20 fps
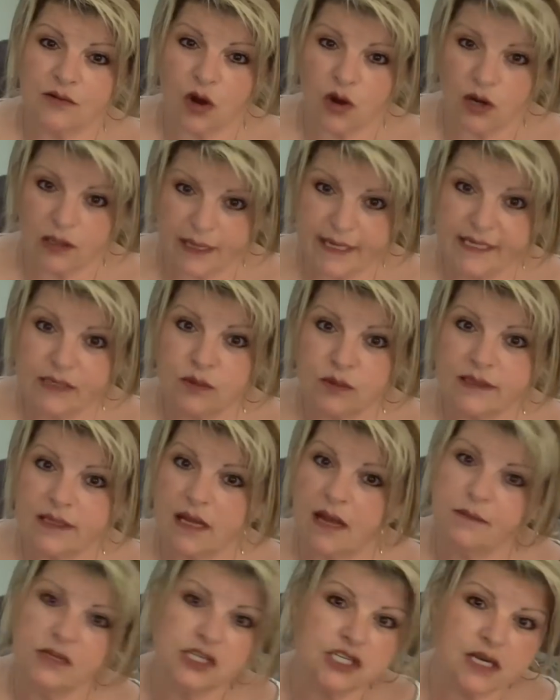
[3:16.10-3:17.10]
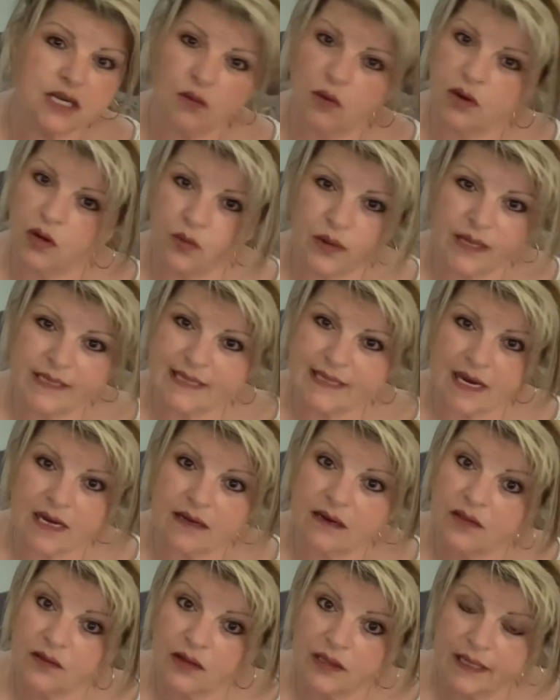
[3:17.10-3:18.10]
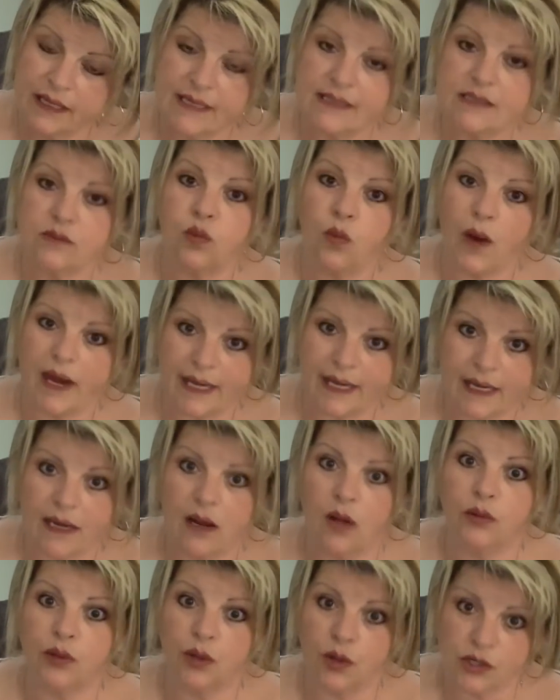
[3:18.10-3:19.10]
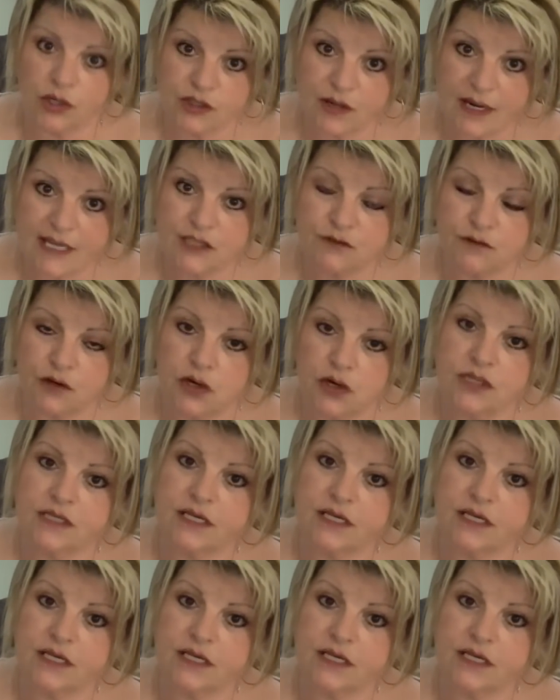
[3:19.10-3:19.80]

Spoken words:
lease was up, and she didn't want to re-sign another lease waiting on her transfer,